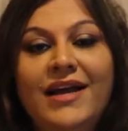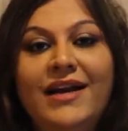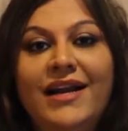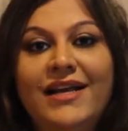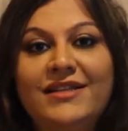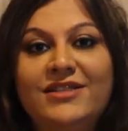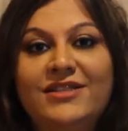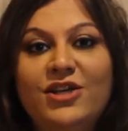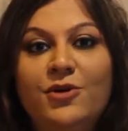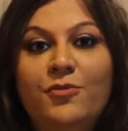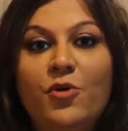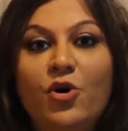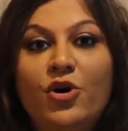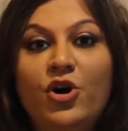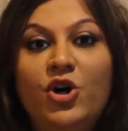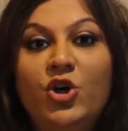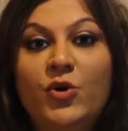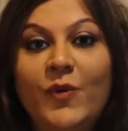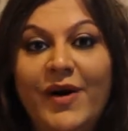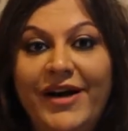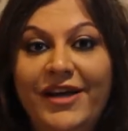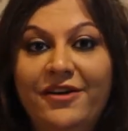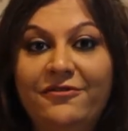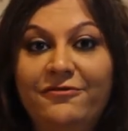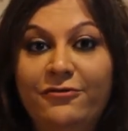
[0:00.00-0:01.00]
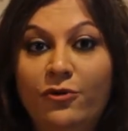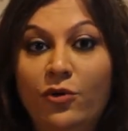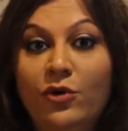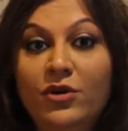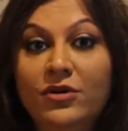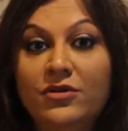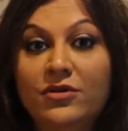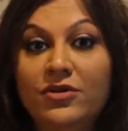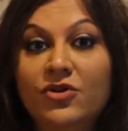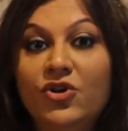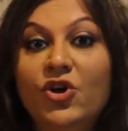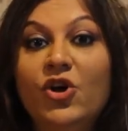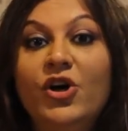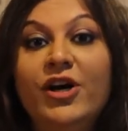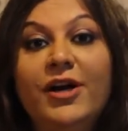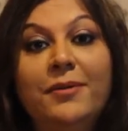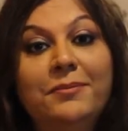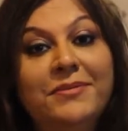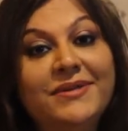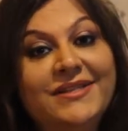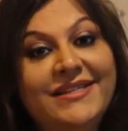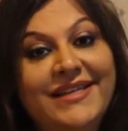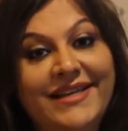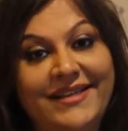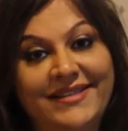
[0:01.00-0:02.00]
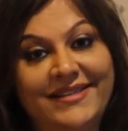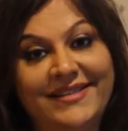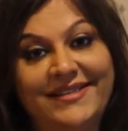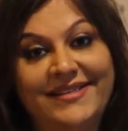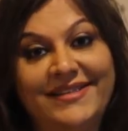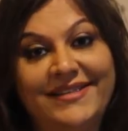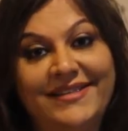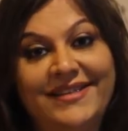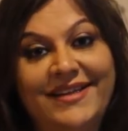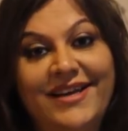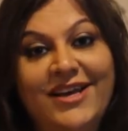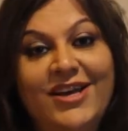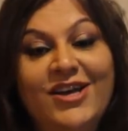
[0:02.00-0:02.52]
Let's say you're born on 24th, you're a number 6.